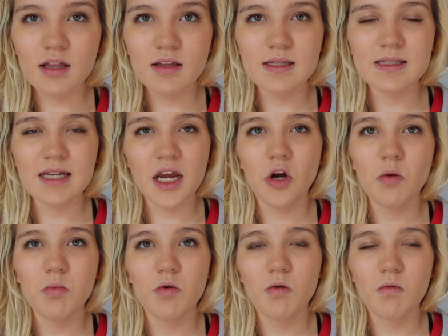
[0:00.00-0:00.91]
these
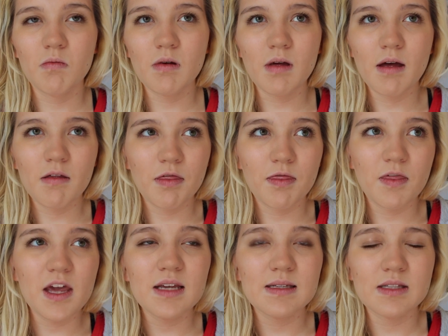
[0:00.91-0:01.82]
terrible
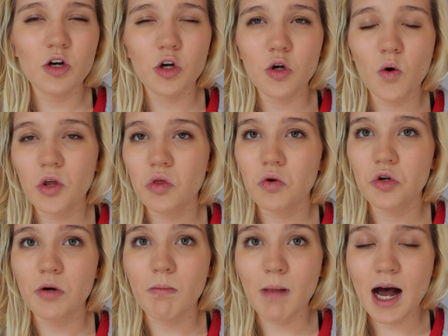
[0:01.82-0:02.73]
things that are going through
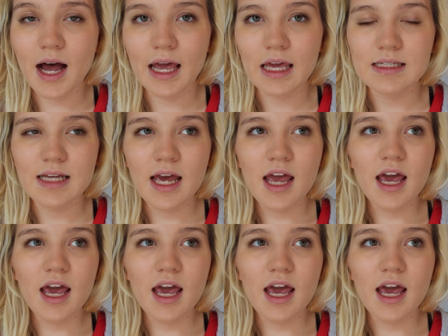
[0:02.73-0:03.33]
your mind.